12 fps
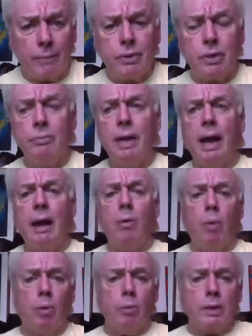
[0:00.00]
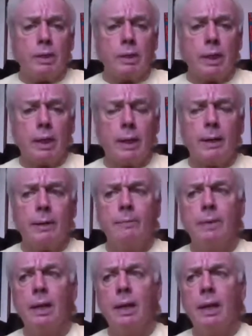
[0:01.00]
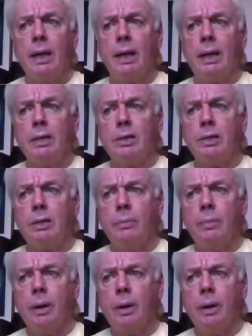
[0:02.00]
So now what we're seeing is